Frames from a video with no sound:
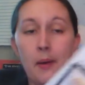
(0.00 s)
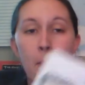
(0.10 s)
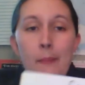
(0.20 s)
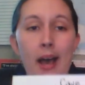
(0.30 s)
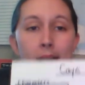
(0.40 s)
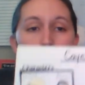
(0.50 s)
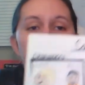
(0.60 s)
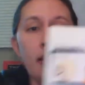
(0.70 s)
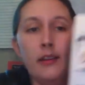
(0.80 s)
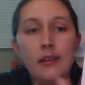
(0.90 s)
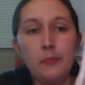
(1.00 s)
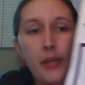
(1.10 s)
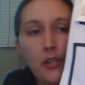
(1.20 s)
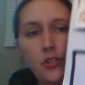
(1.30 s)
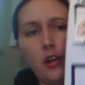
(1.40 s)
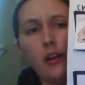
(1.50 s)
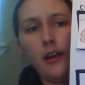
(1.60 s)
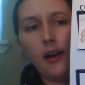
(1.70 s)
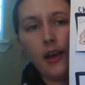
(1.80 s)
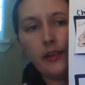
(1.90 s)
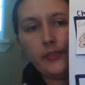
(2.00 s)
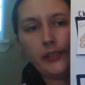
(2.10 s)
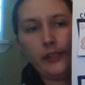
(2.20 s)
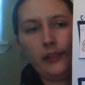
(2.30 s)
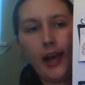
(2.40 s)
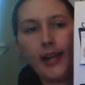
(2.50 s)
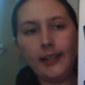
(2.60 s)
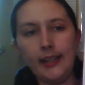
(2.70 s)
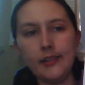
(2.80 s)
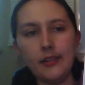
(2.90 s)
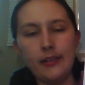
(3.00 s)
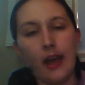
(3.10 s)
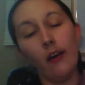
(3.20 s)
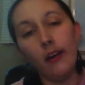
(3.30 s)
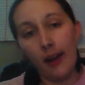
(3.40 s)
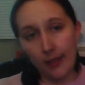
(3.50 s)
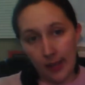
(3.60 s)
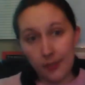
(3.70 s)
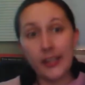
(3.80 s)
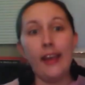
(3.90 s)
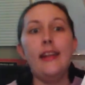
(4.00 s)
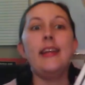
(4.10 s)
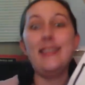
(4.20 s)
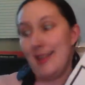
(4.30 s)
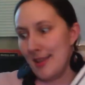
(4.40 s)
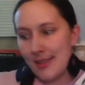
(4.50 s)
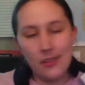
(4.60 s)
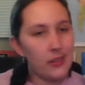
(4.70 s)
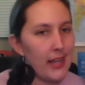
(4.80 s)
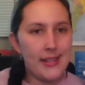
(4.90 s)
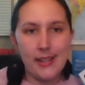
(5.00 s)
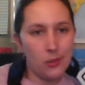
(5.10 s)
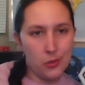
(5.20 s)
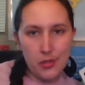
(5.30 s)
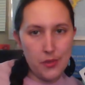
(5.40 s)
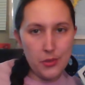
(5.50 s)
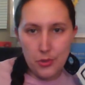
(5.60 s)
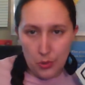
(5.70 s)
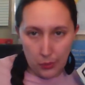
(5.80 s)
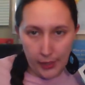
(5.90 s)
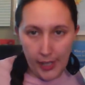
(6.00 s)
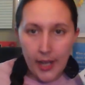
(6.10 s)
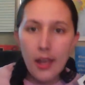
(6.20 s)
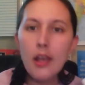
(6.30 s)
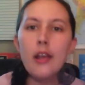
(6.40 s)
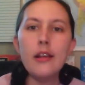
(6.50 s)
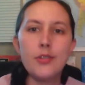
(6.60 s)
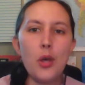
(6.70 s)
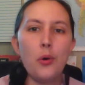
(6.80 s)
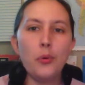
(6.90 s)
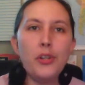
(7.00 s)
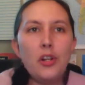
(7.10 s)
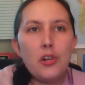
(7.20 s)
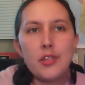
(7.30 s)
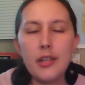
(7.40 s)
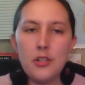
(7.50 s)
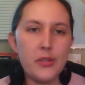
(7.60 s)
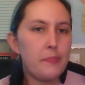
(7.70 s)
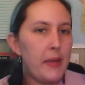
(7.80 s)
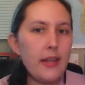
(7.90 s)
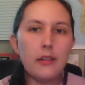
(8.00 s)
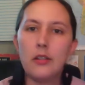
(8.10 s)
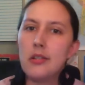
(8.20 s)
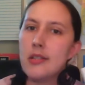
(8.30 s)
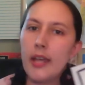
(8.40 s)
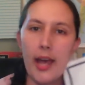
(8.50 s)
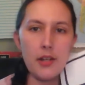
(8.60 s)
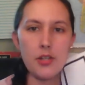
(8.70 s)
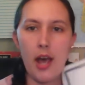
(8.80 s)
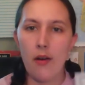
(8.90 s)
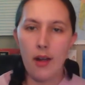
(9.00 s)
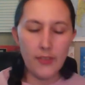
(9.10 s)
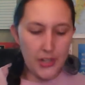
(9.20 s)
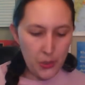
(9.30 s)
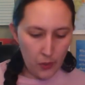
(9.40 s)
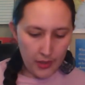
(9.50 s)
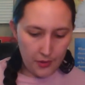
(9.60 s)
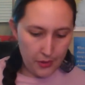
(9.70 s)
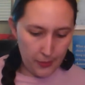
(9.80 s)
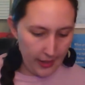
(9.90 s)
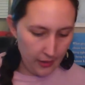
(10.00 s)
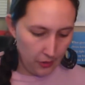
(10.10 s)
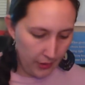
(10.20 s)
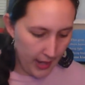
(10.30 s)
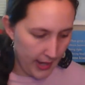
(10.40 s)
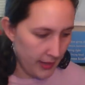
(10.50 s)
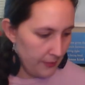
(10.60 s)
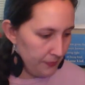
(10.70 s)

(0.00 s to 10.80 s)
my picture of a little island. Now, again, it doesn't look identical to the story. So yours can just be a little sketch, however you want to do it, okay?